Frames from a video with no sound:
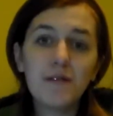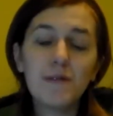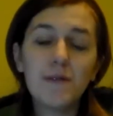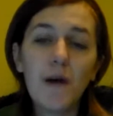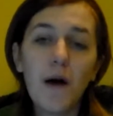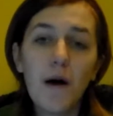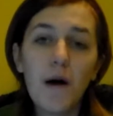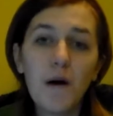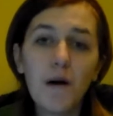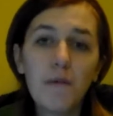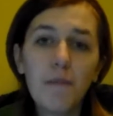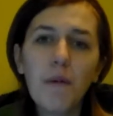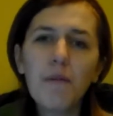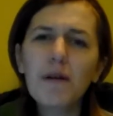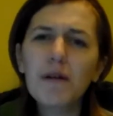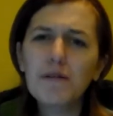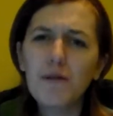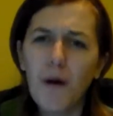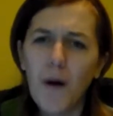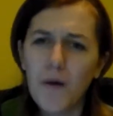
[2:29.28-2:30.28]
so, but
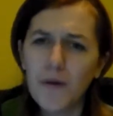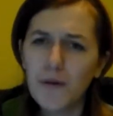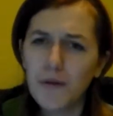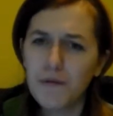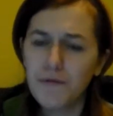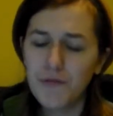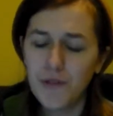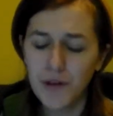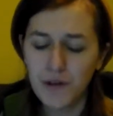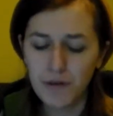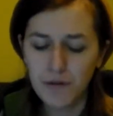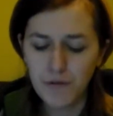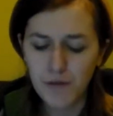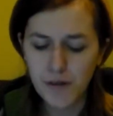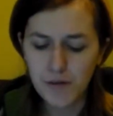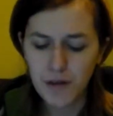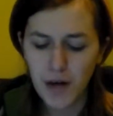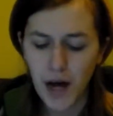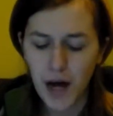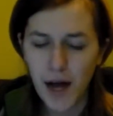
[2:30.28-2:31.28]
we had talked on the phone a
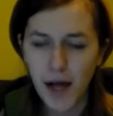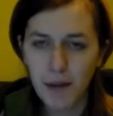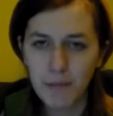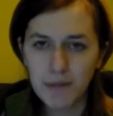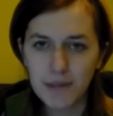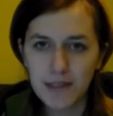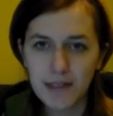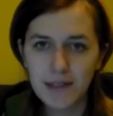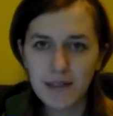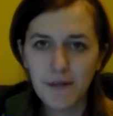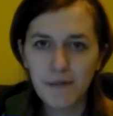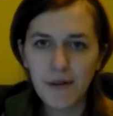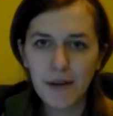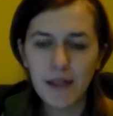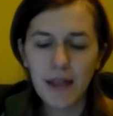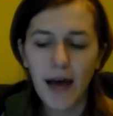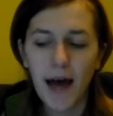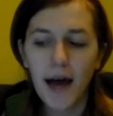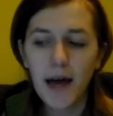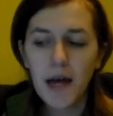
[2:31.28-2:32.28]
few times and stuff
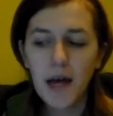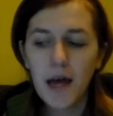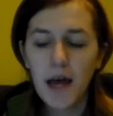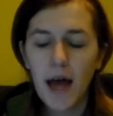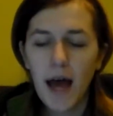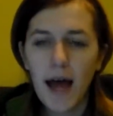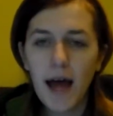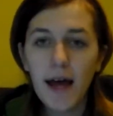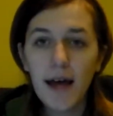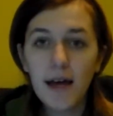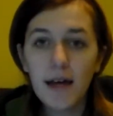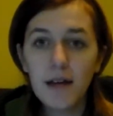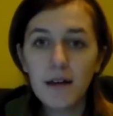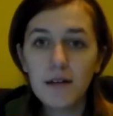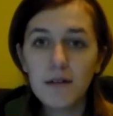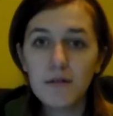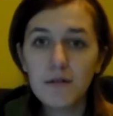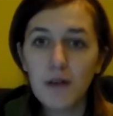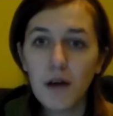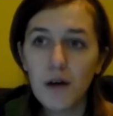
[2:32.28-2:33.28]
like that.
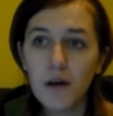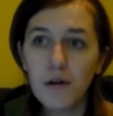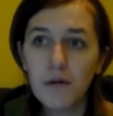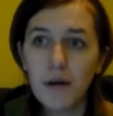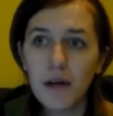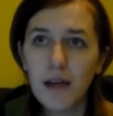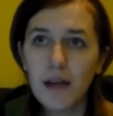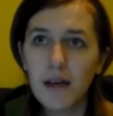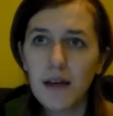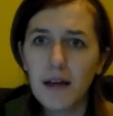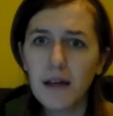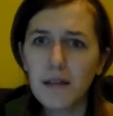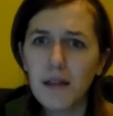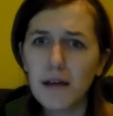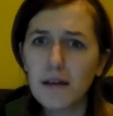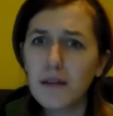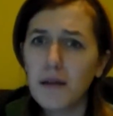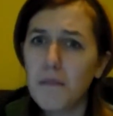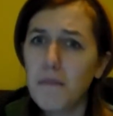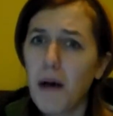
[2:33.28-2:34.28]
And so, in
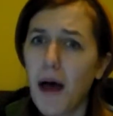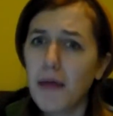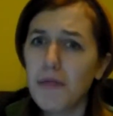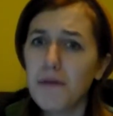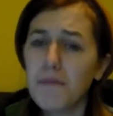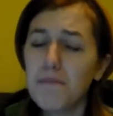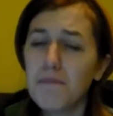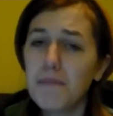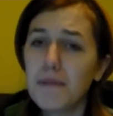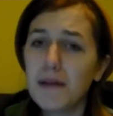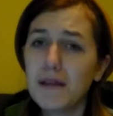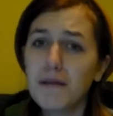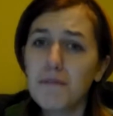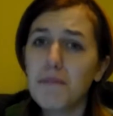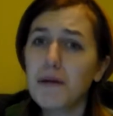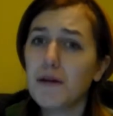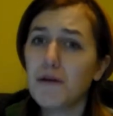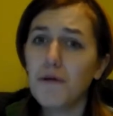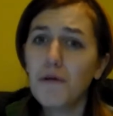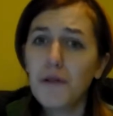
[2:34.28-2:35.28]
like the at the in
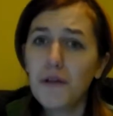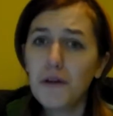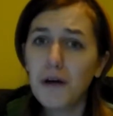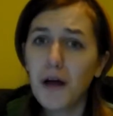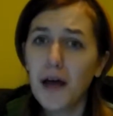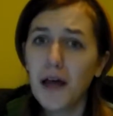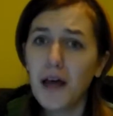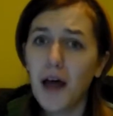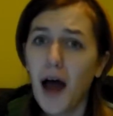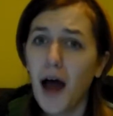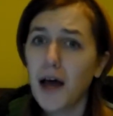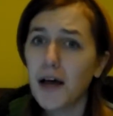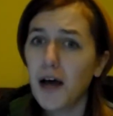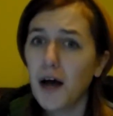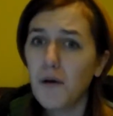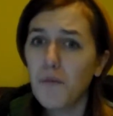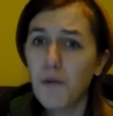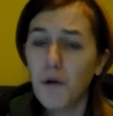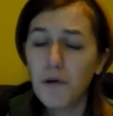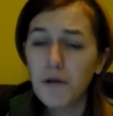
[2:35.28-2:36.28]
the middle of the night, I
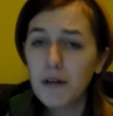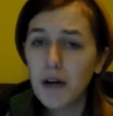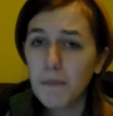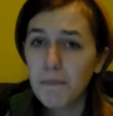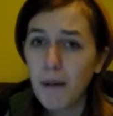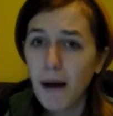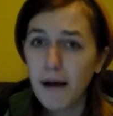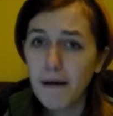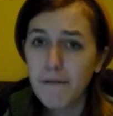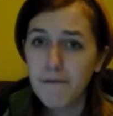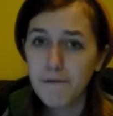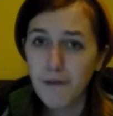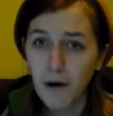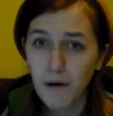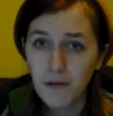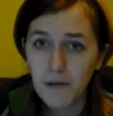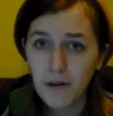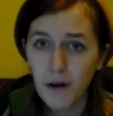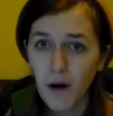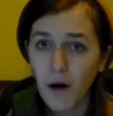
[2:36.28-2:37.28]
got woken up by a
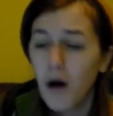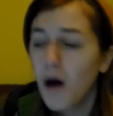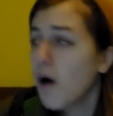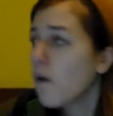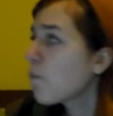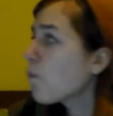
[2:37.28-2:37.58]
phone call.